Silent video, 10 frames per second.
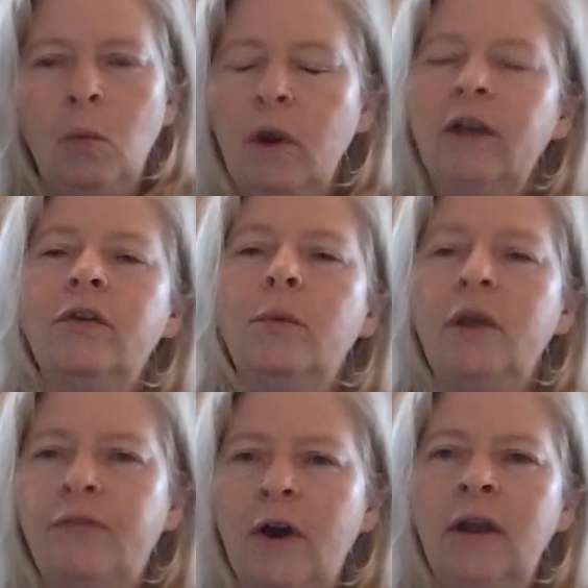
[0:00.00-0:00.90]
Where do
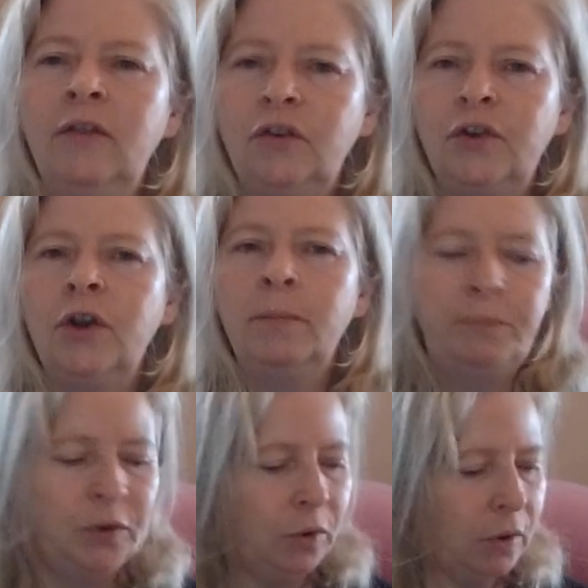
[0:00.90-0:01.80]
we find the
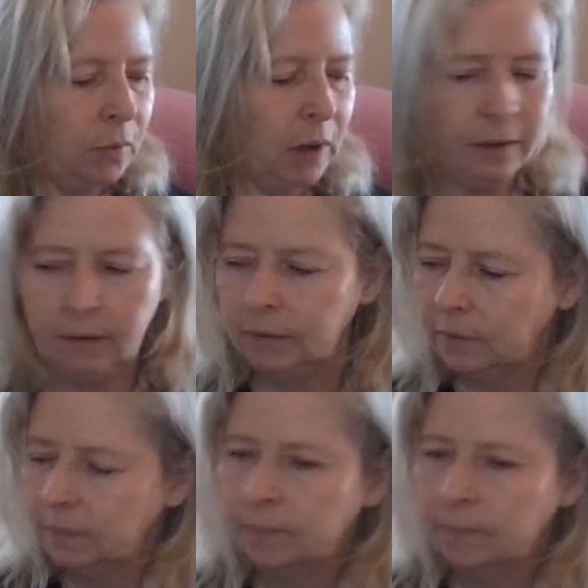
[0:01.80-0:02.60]
term pure one?